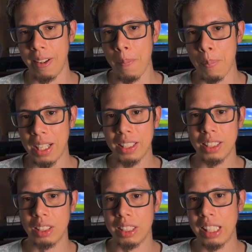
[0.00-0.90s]
But
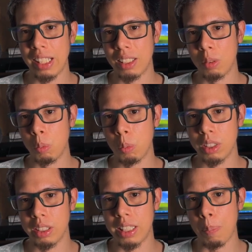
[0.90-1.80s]
the
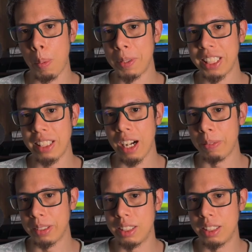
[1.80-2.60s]
property graph